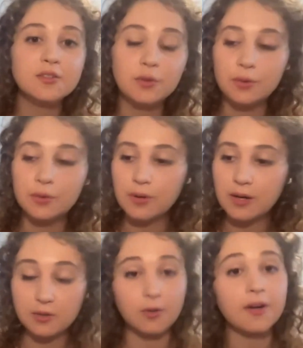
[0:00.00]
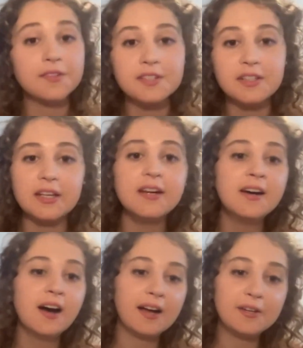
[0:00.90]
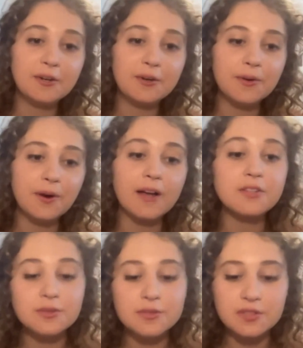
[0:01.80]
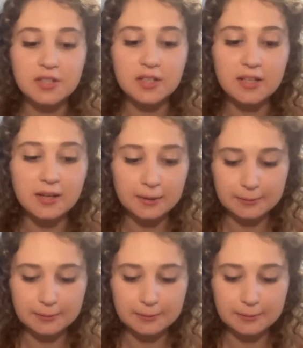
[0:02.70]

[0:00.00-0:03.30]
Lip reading: to your LTE. I know I do see